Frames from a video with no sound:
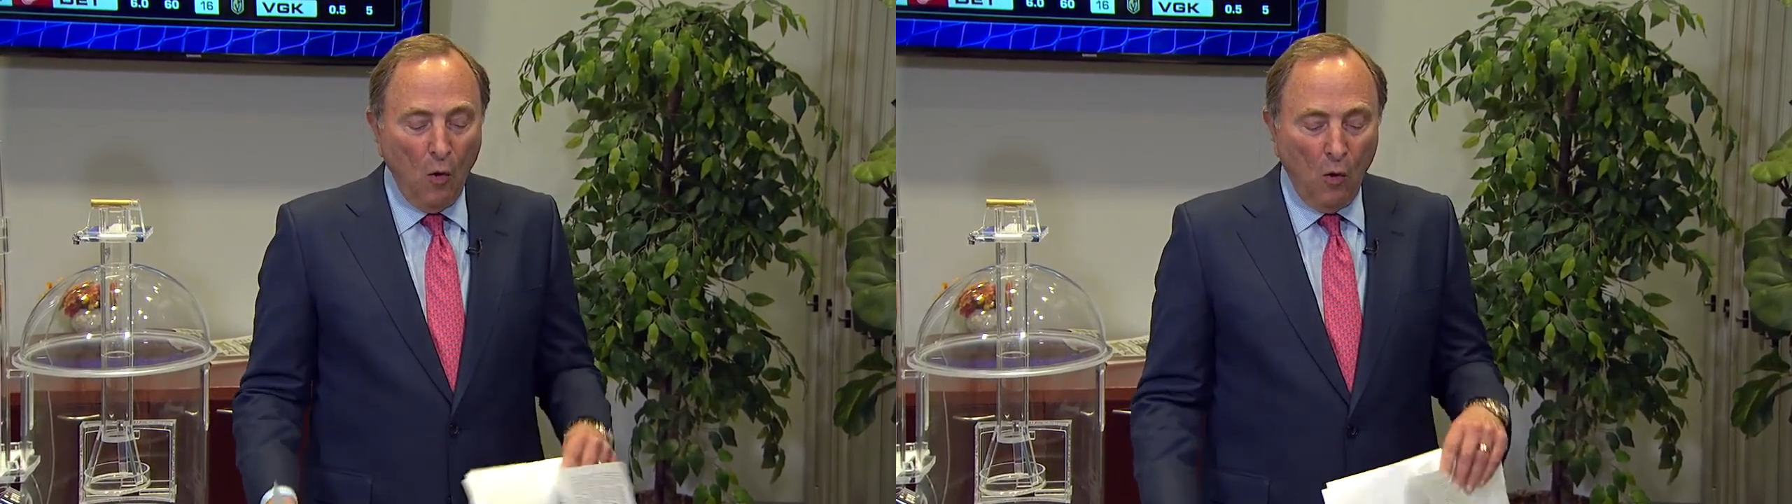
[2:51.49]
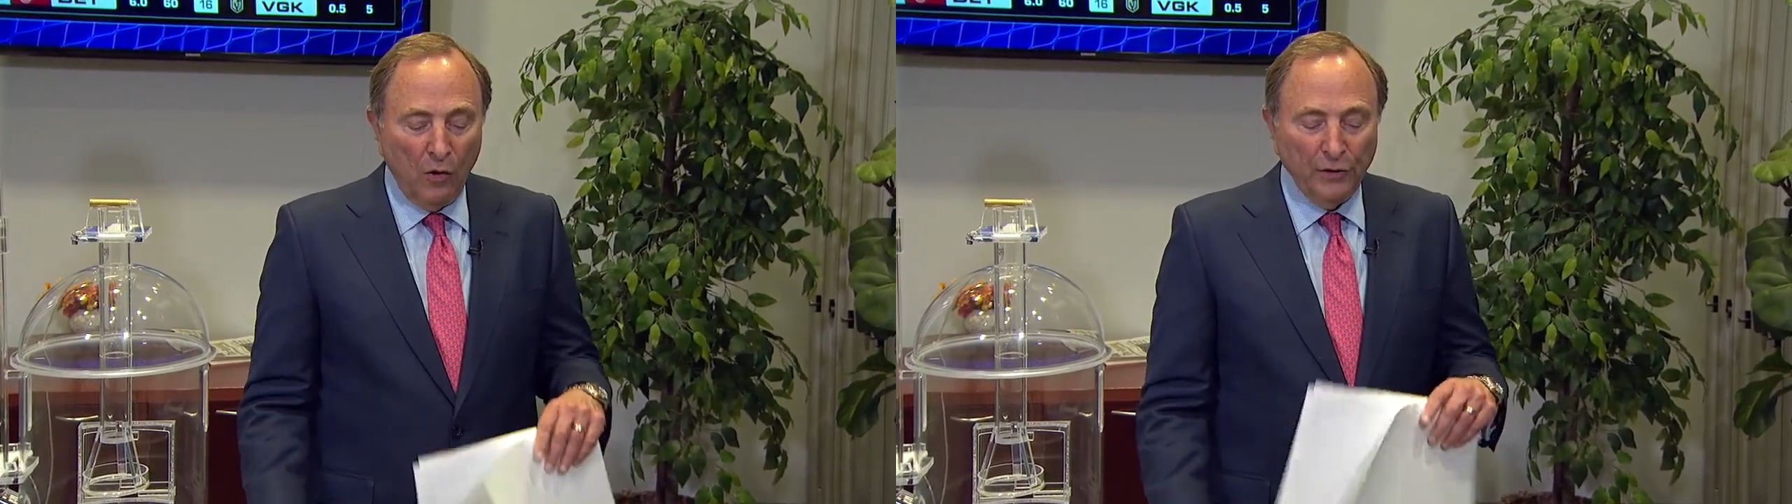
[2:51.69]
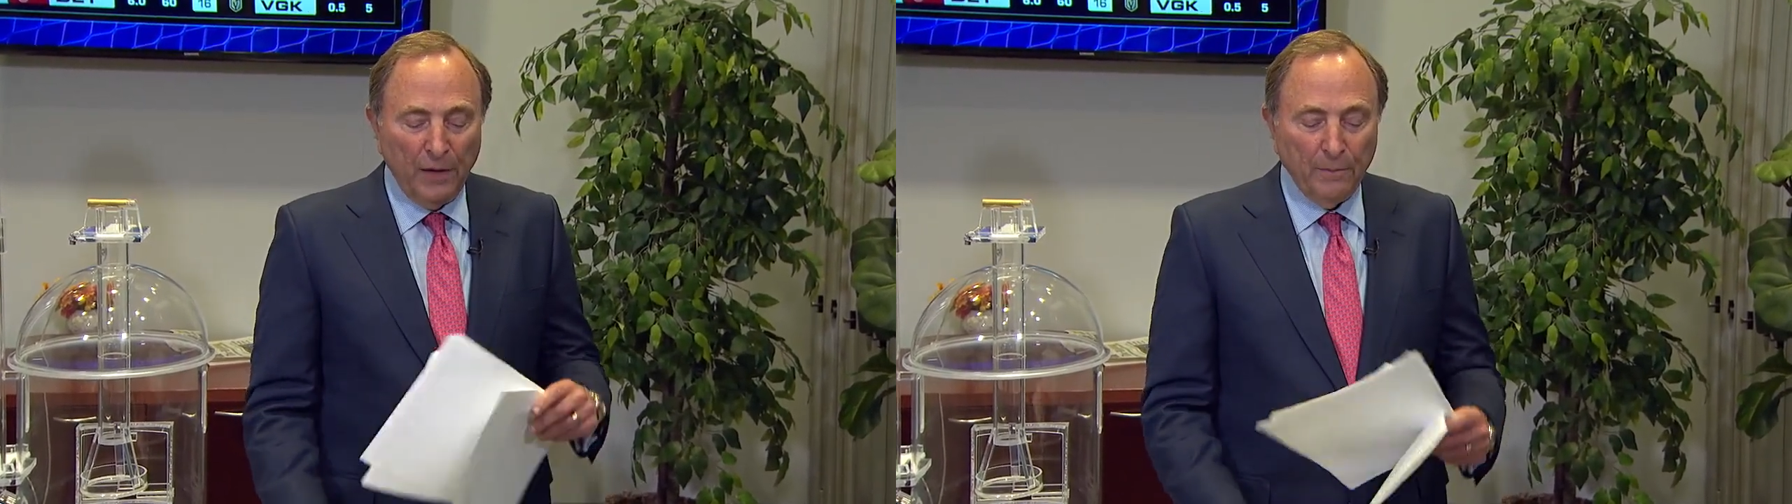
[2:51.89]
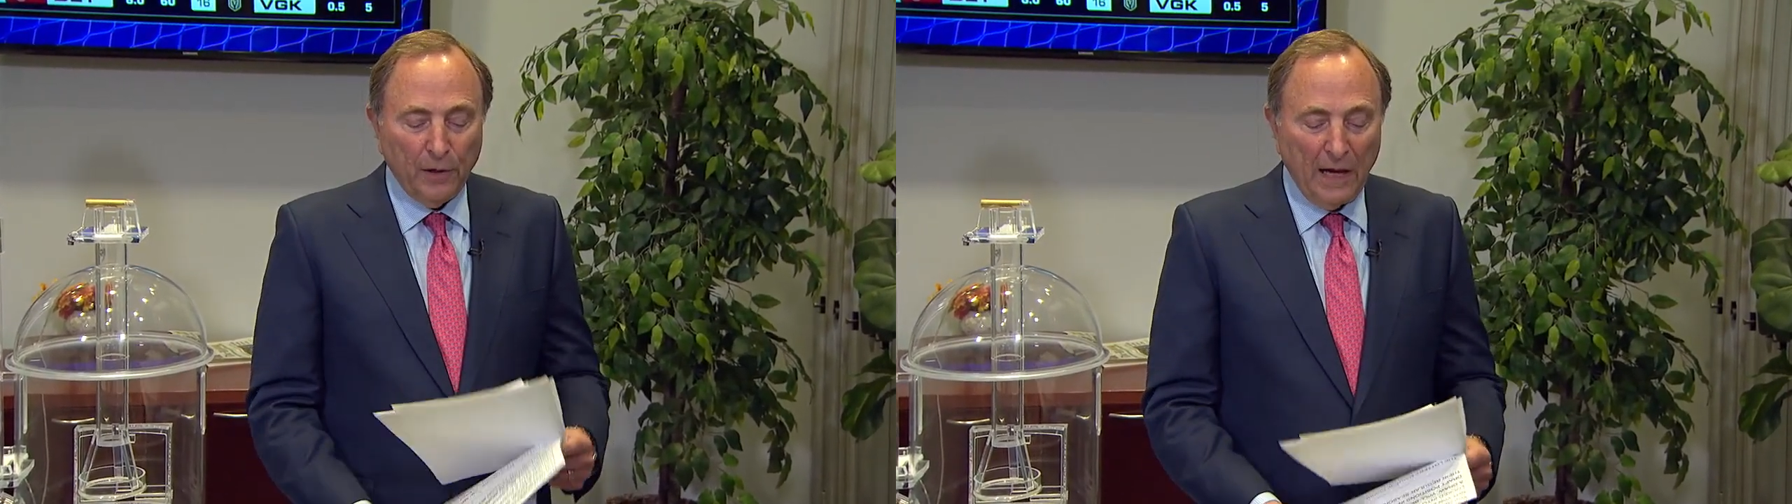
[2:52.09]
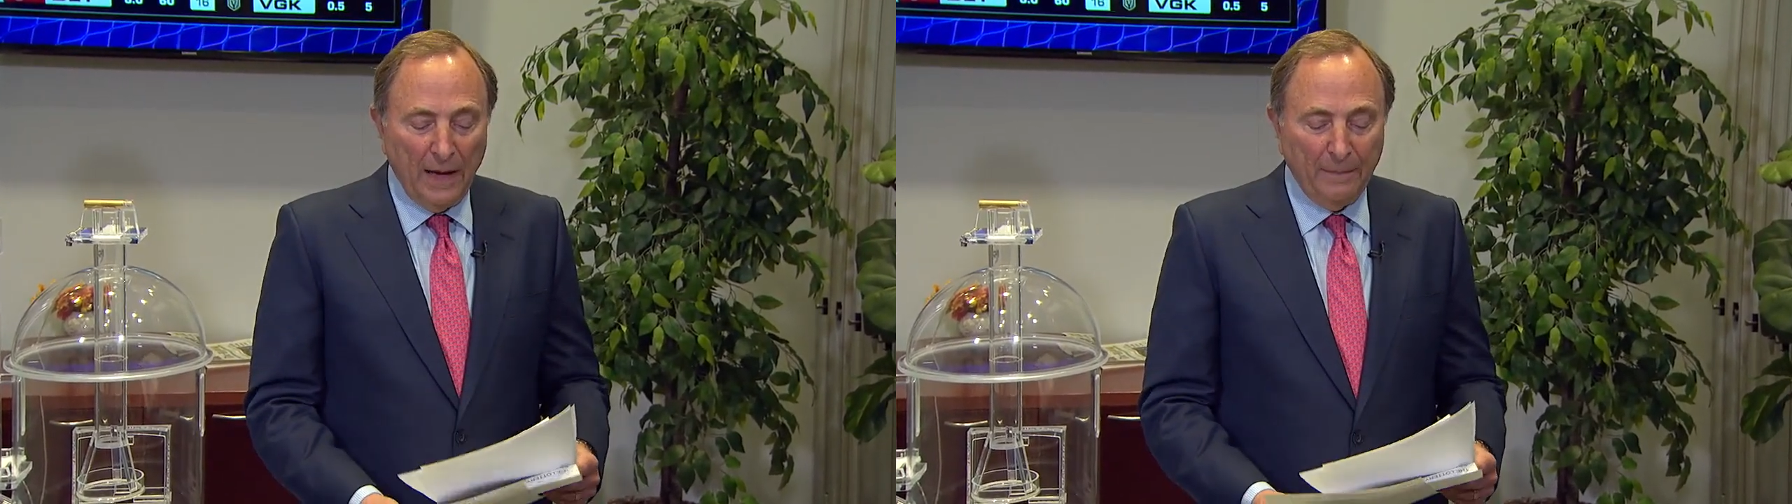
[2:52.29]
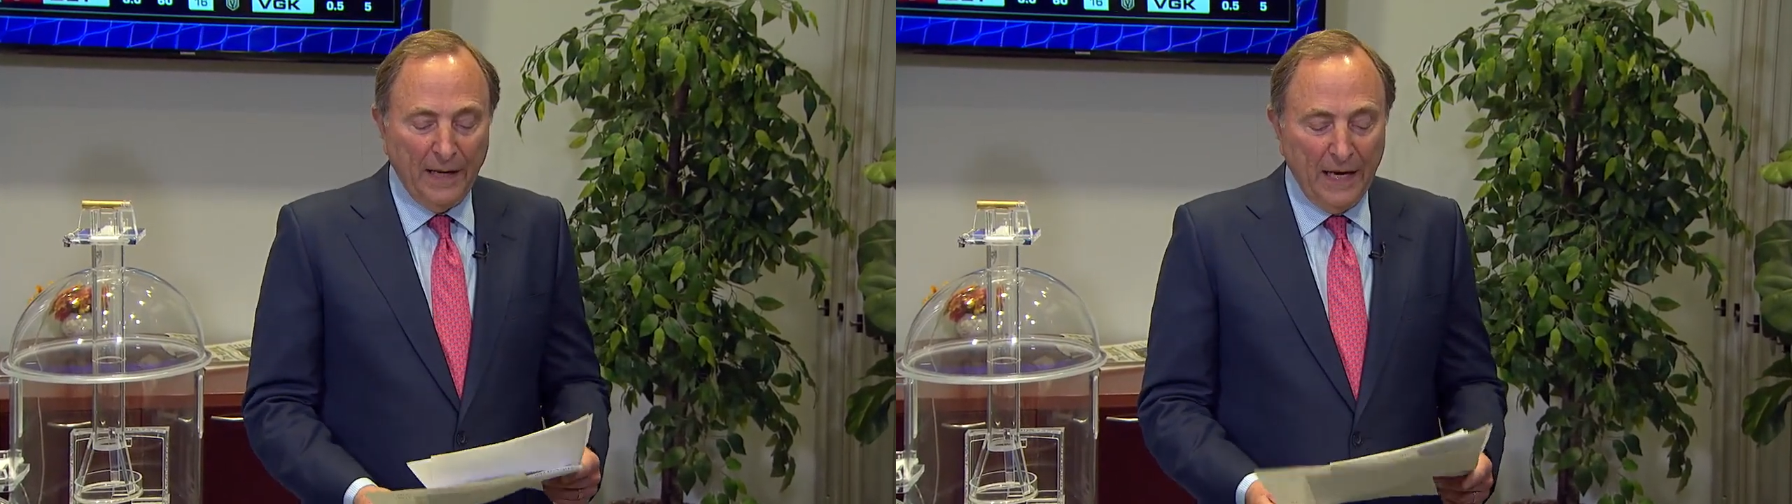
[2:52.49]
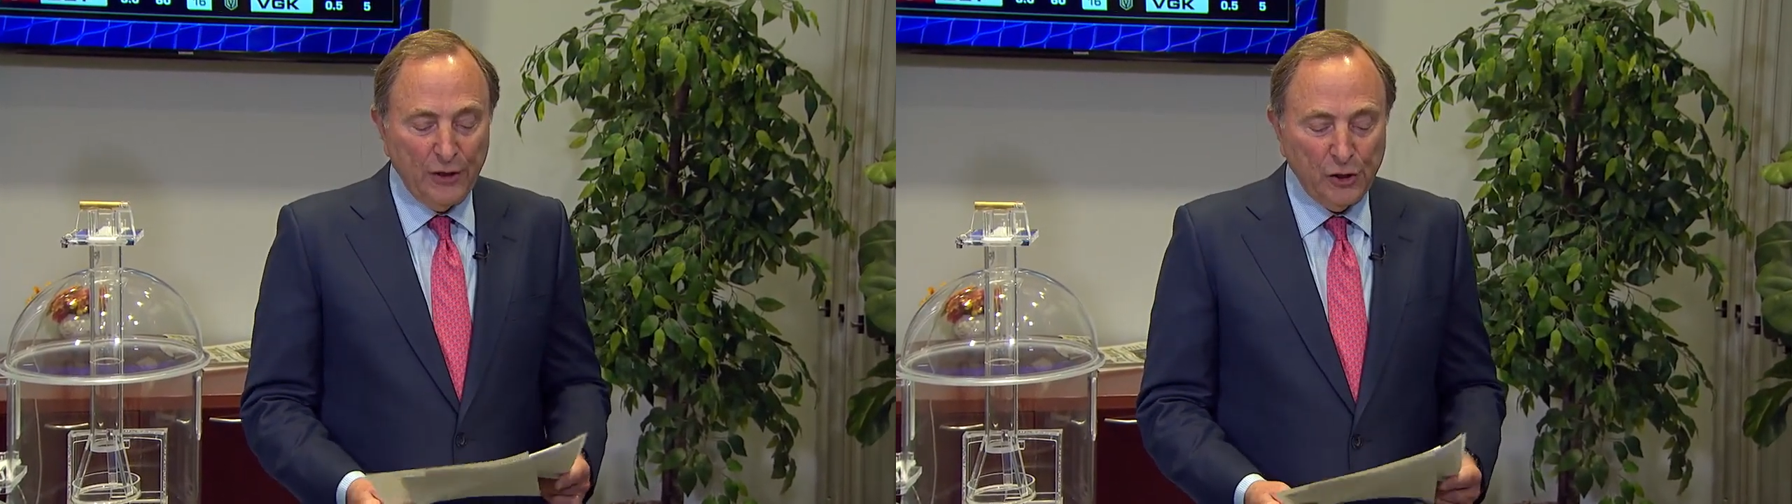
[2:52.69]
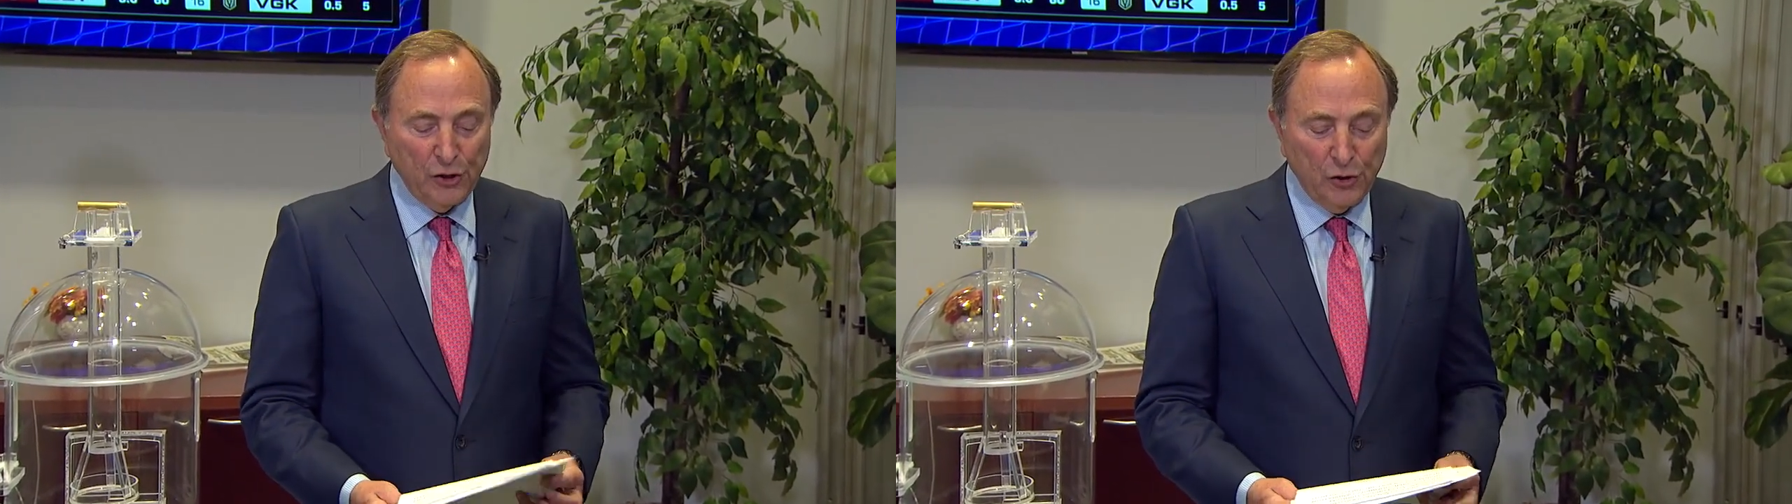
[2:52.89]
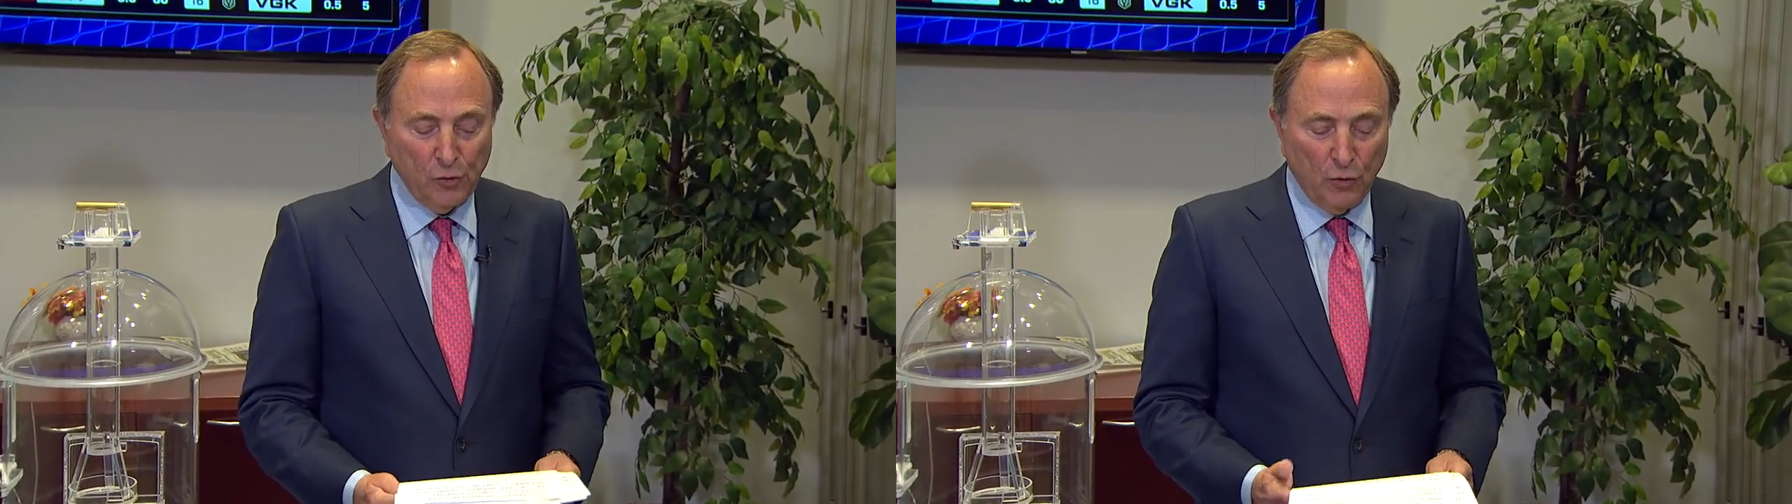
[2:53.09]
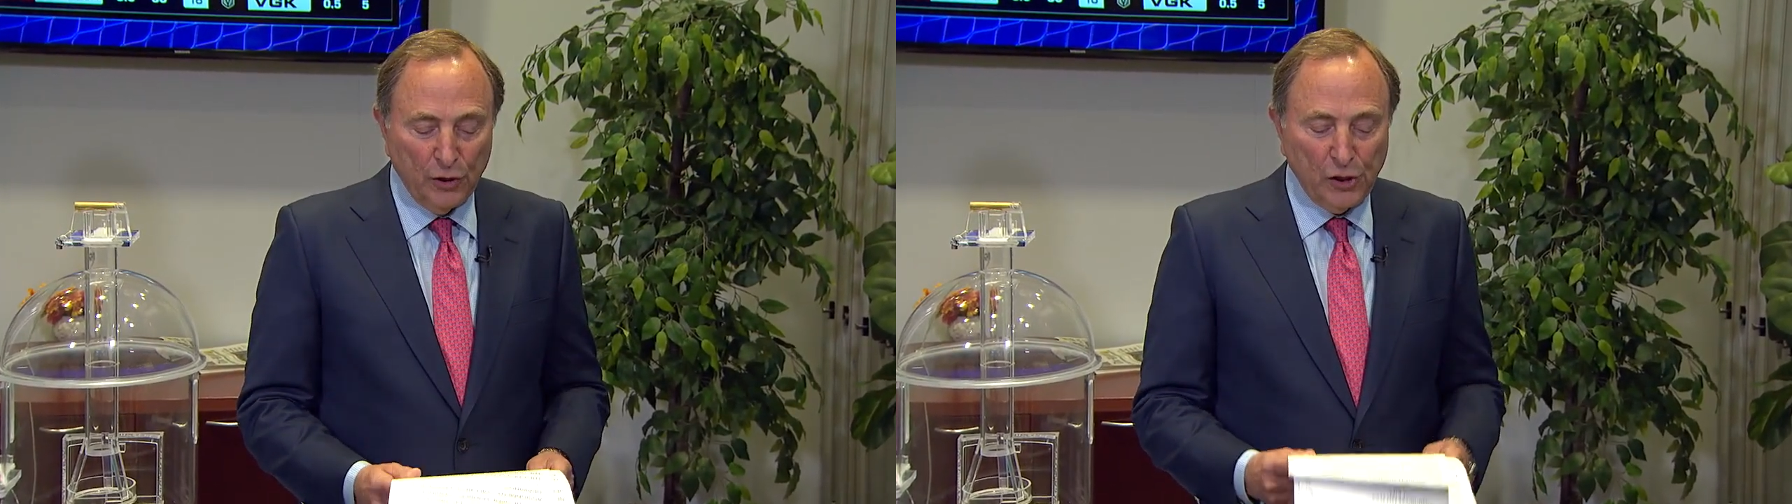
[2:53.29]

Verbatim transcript: All number combinations were